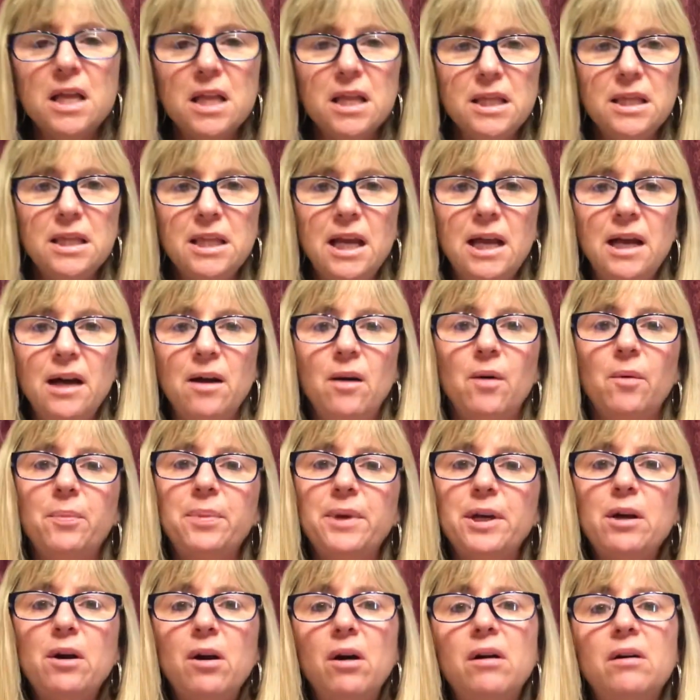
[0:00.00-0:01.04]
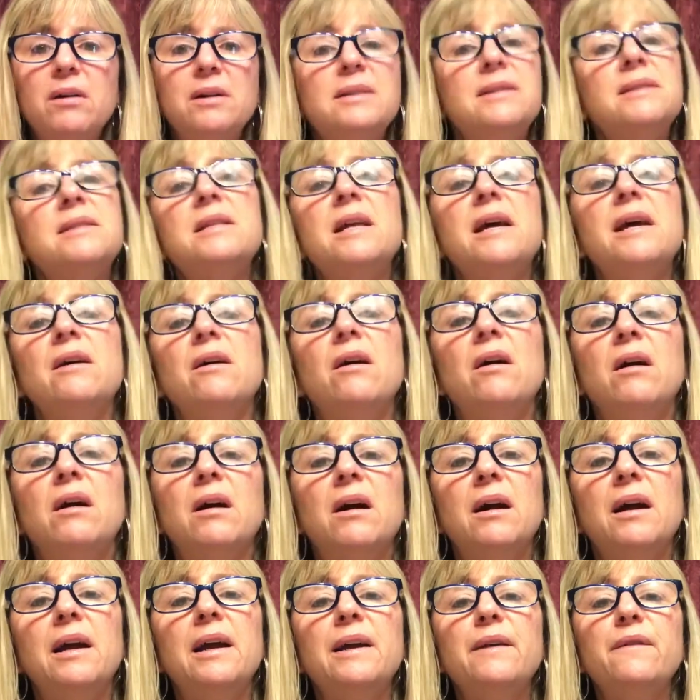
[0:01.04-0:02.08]
Now, because they
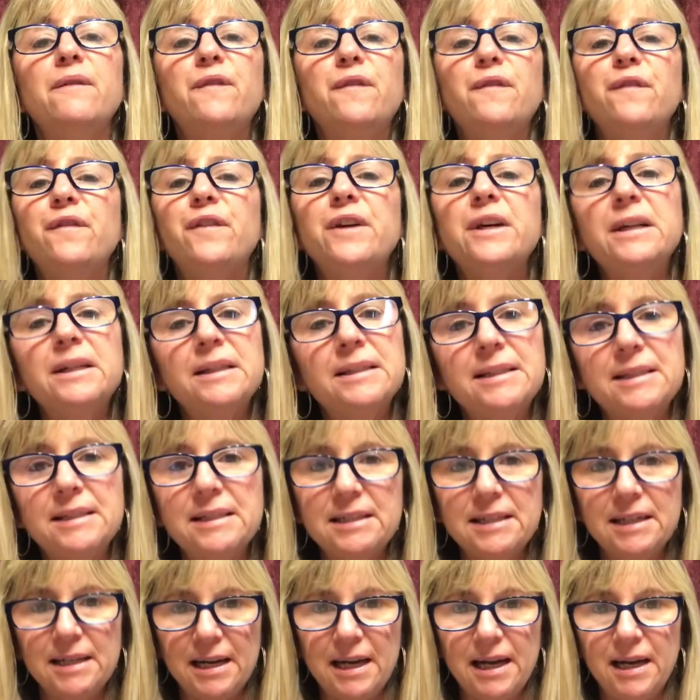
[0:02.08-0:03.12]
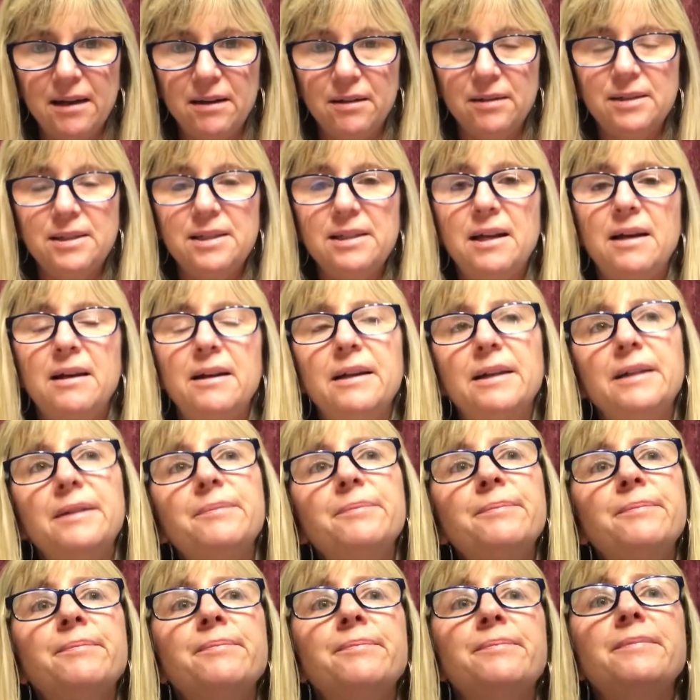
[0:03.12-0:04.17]
are a fixed air
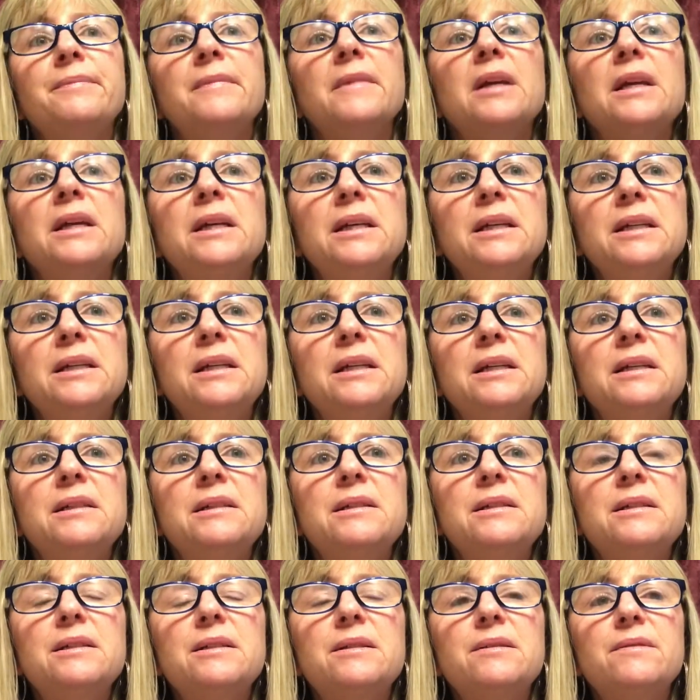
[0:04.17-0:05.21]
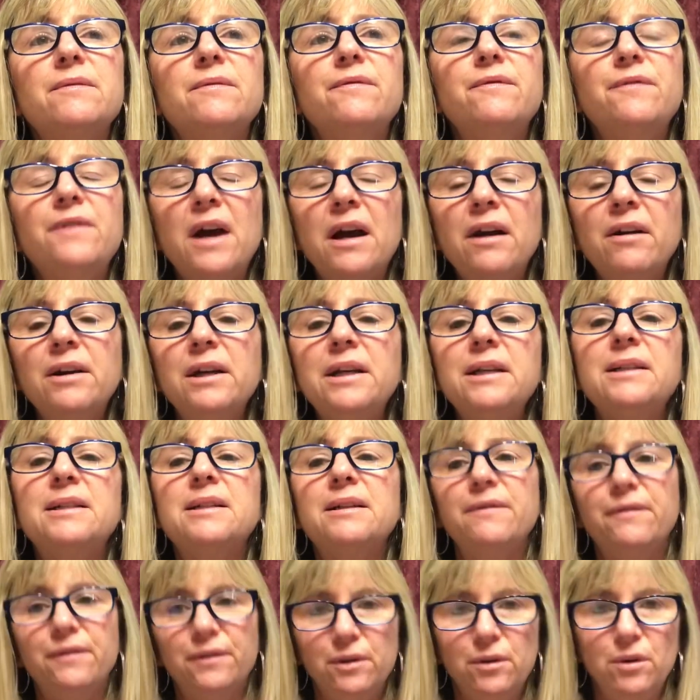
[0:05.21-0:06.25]
sign, it is very
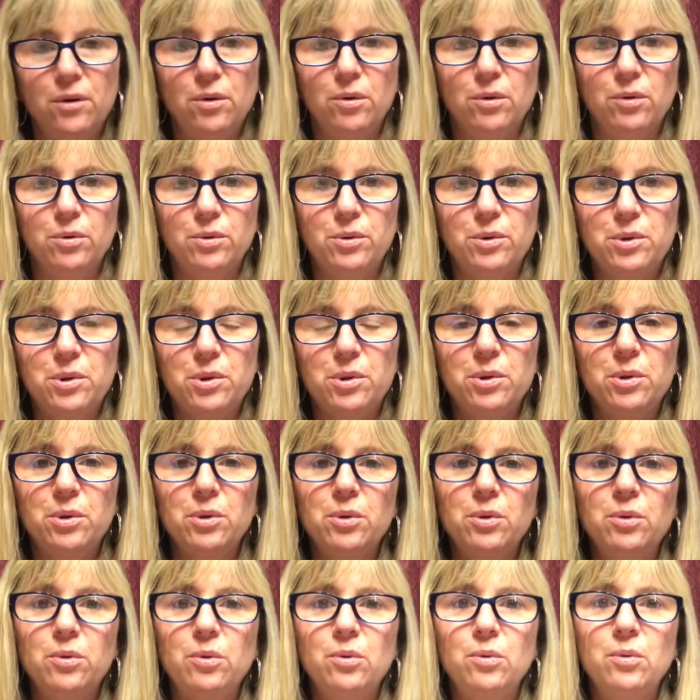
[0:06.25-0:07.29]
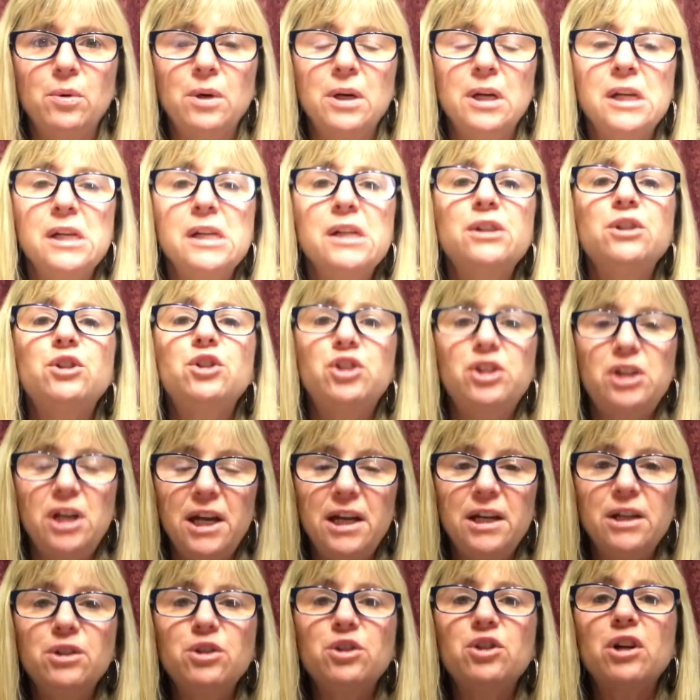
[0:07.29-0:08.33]
difficult to
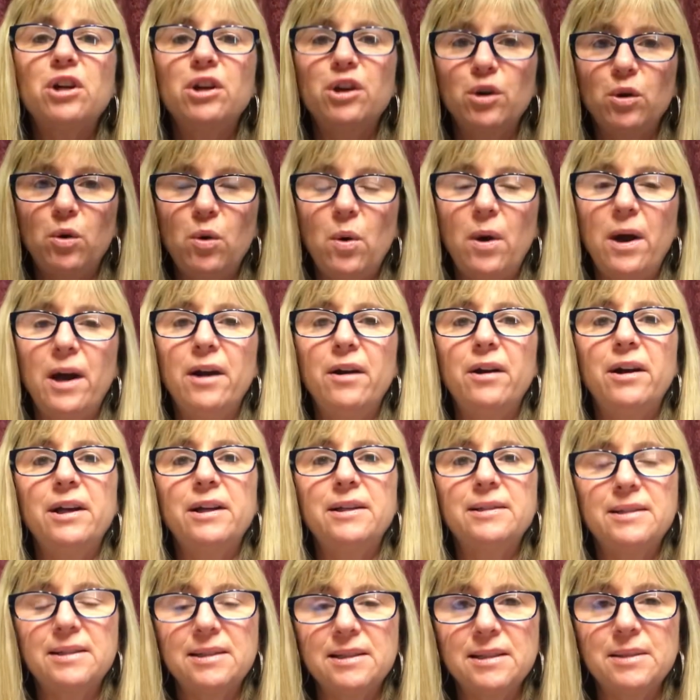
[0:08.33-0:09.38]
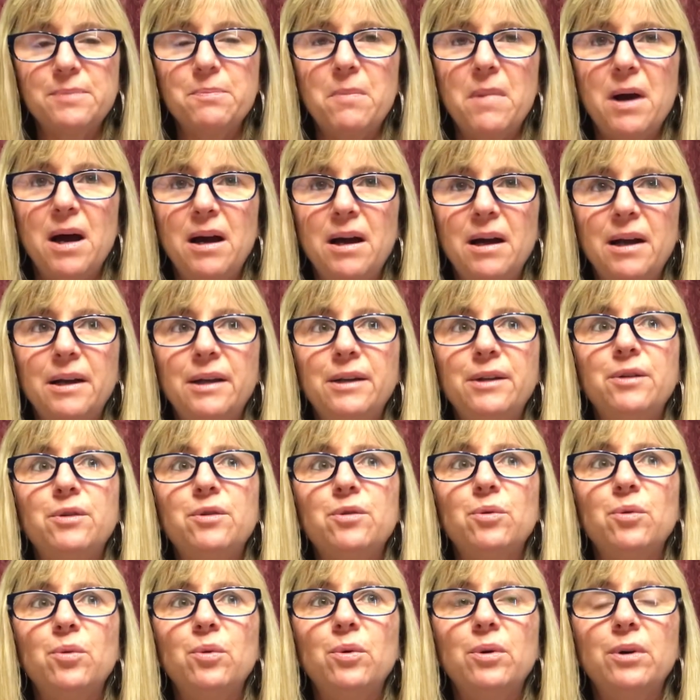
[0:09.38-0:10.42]
change an Aquarius's
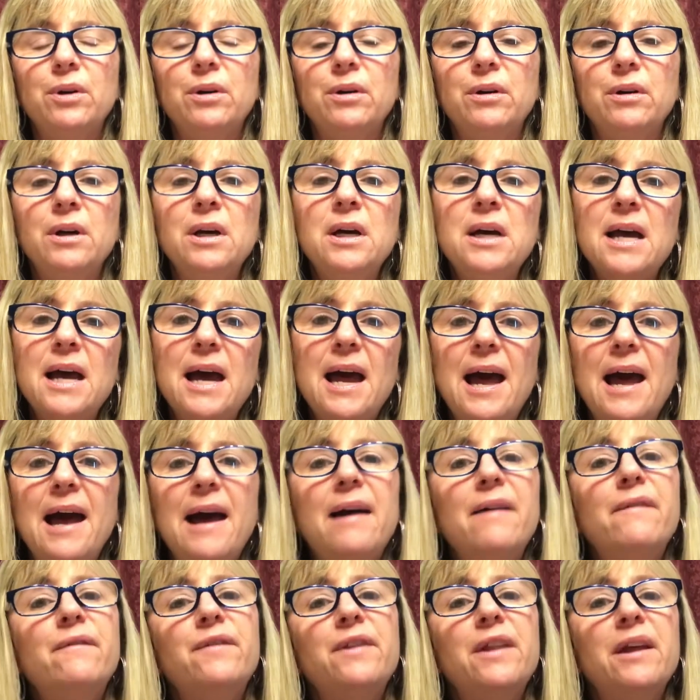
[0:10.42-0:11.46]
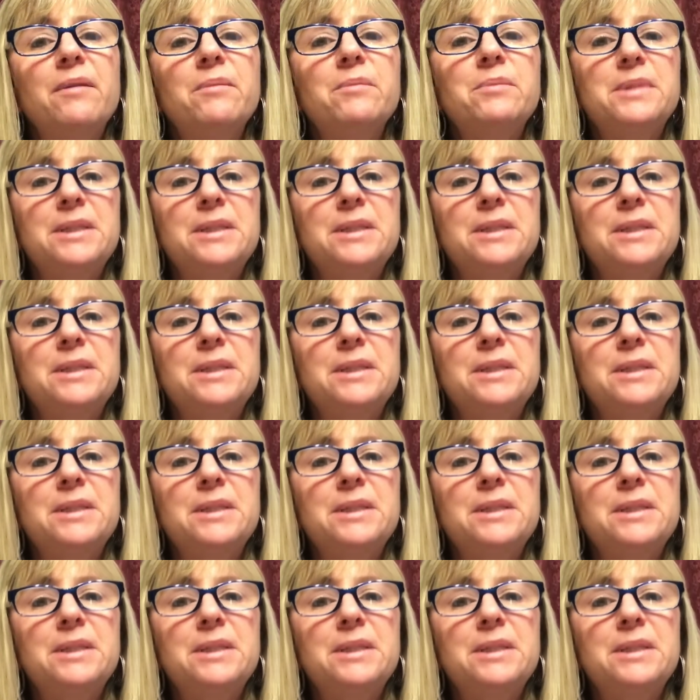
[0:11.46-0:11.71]
mind or have them